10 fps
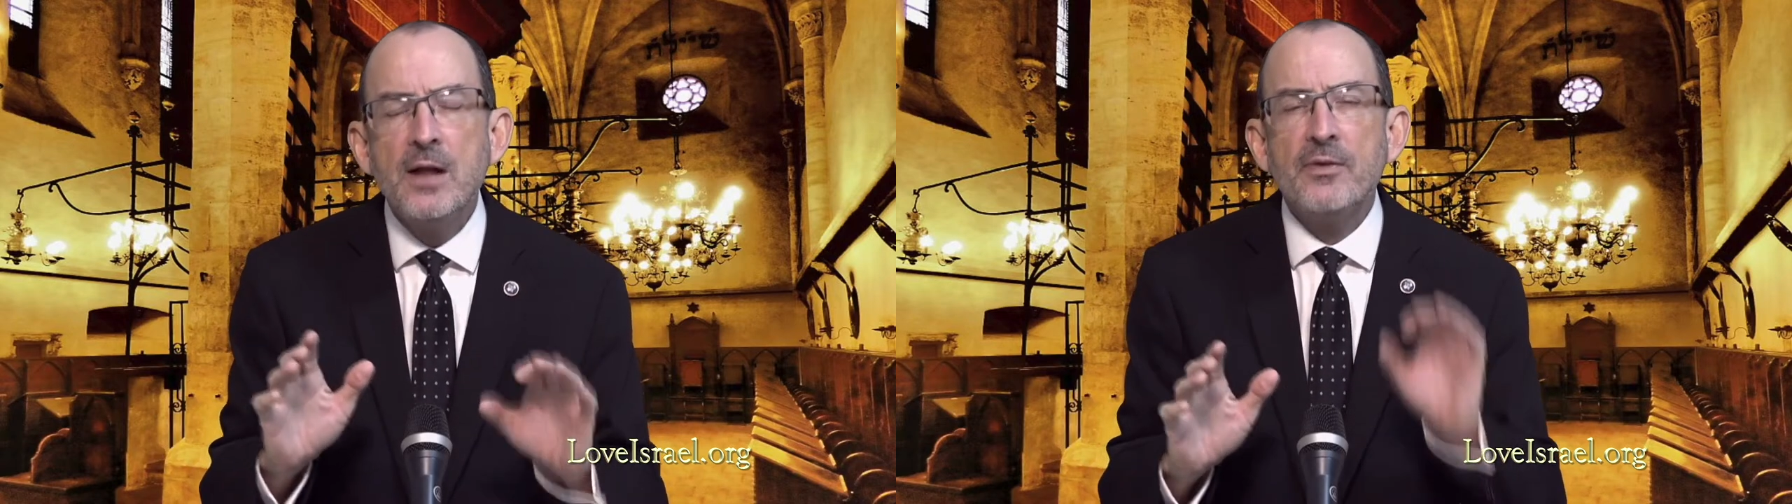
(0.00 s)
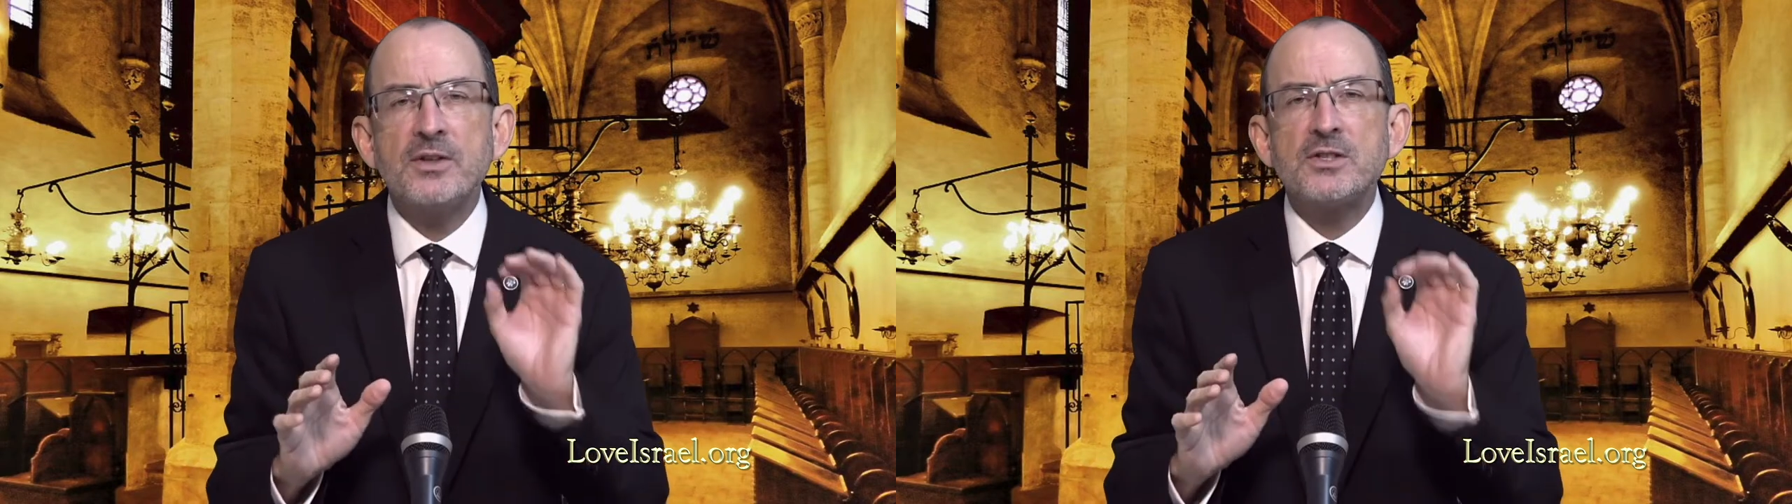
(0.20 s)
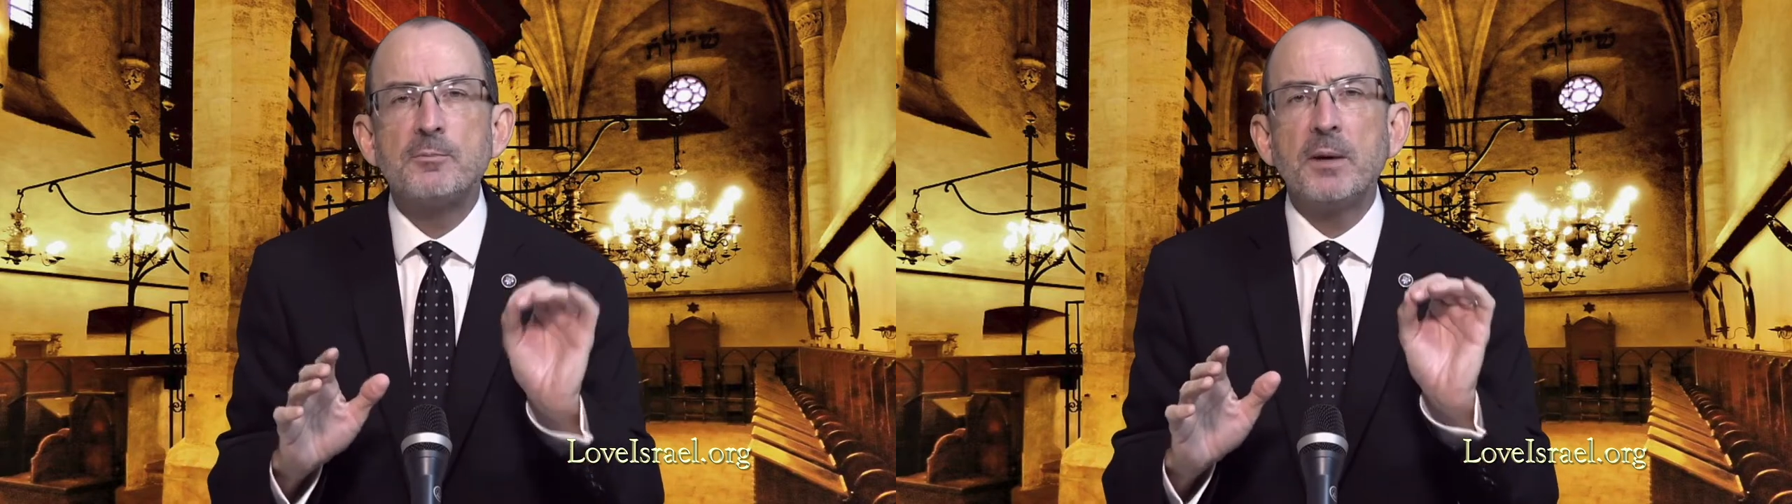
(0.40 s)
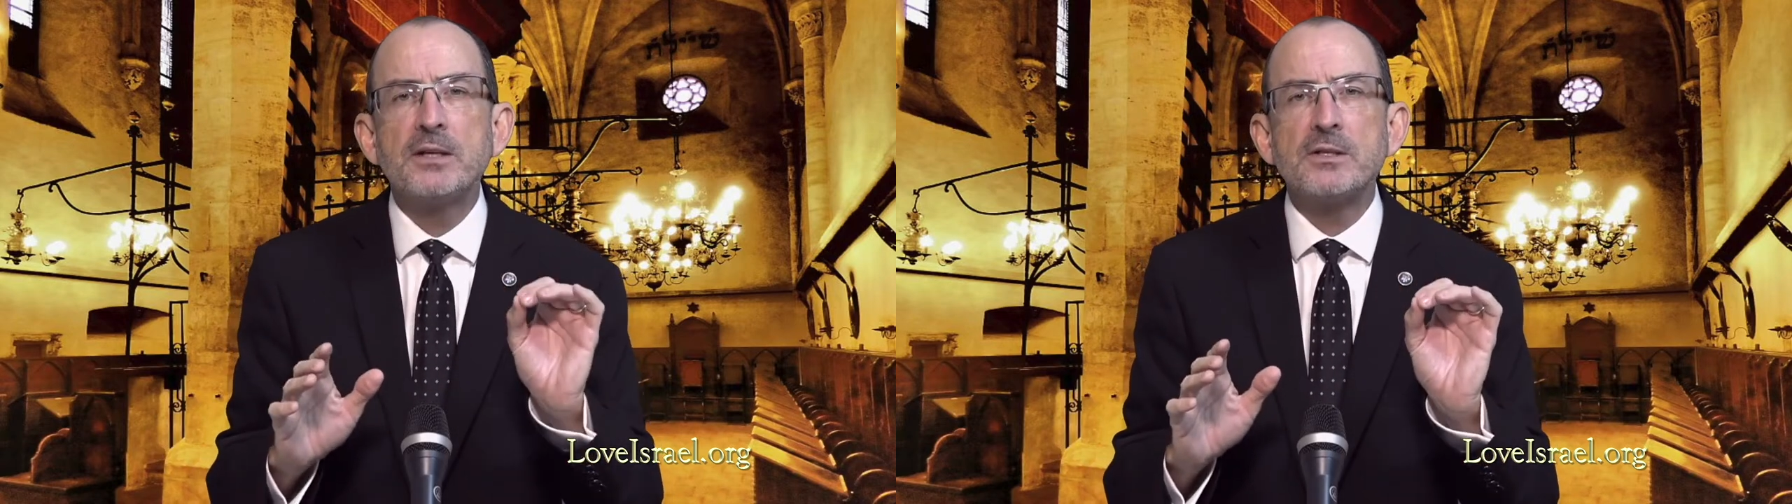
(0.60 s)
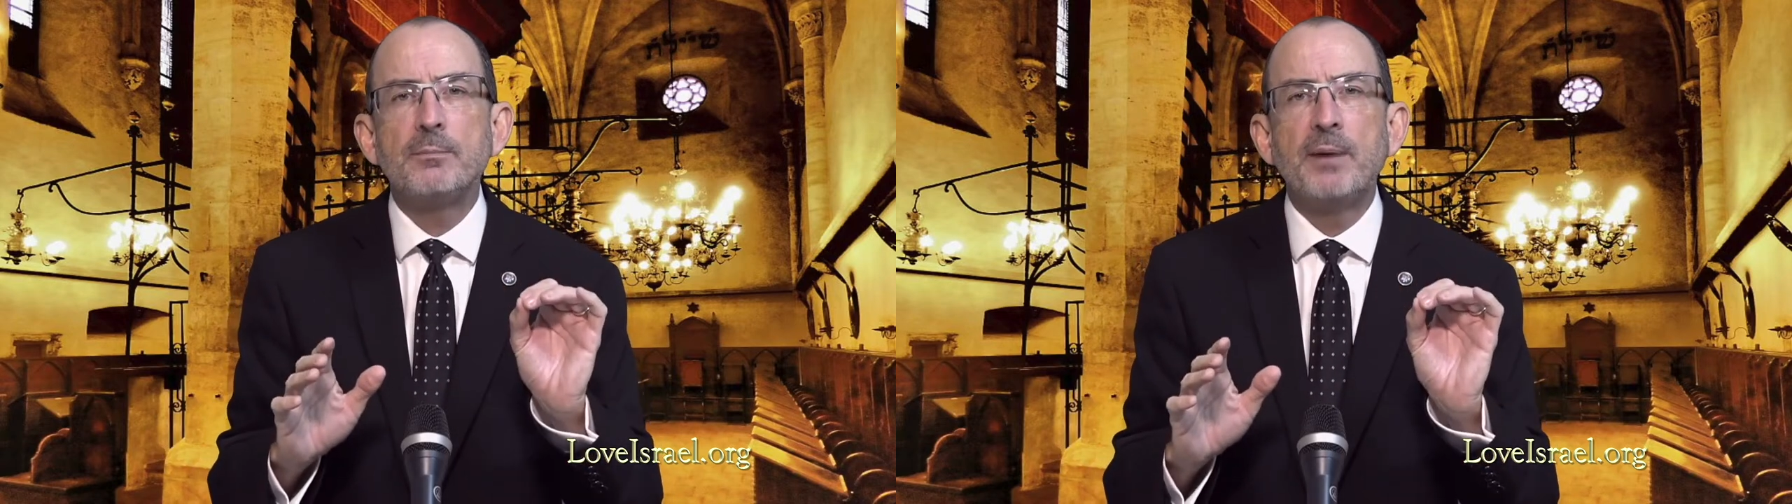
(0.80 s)
that
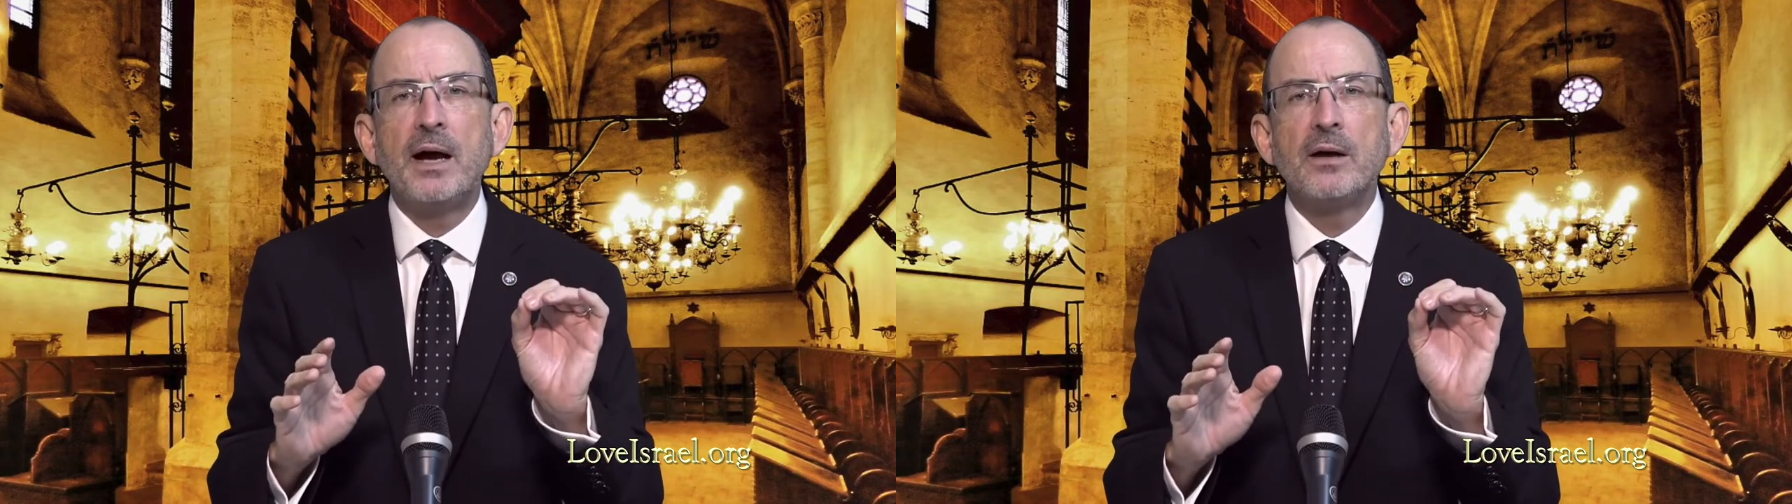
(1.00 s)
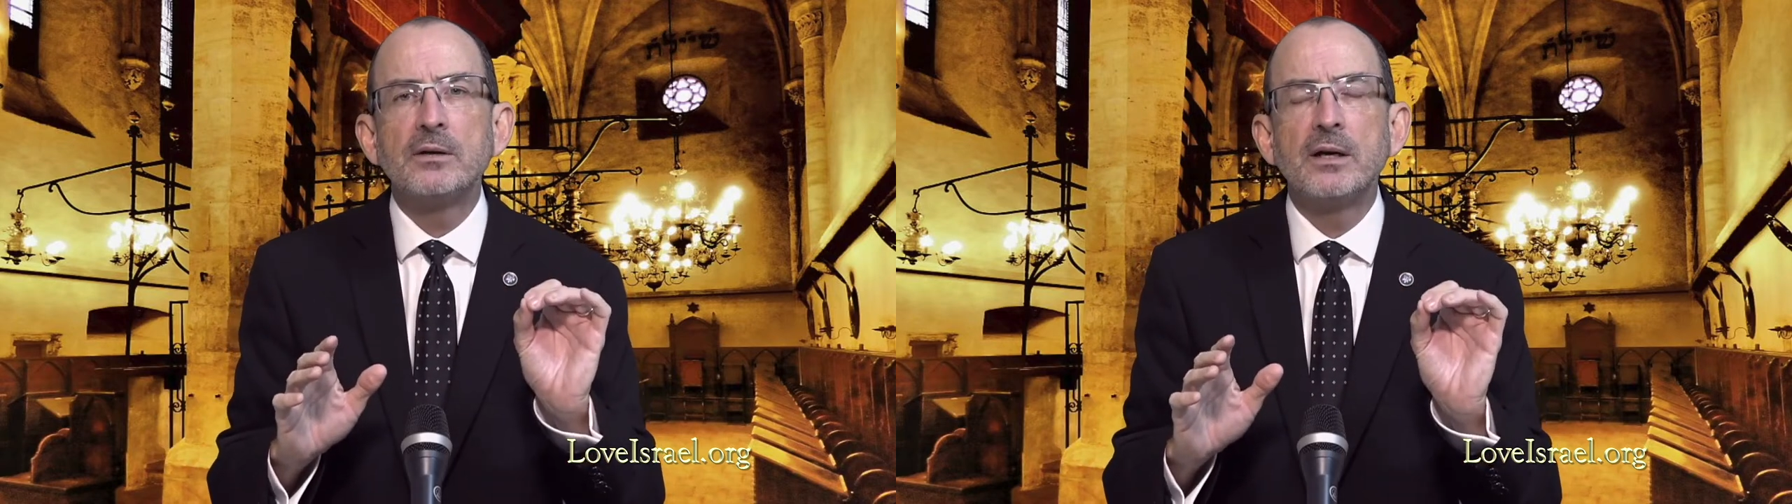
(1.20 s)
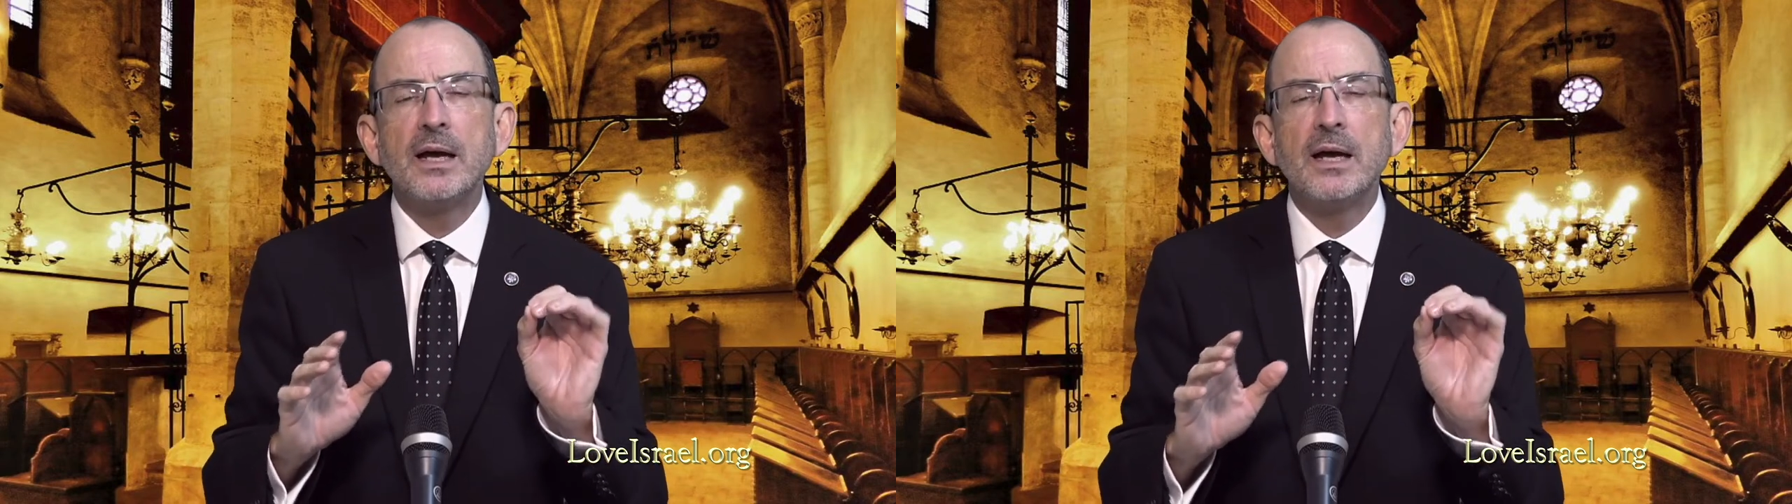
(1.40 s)
speaks about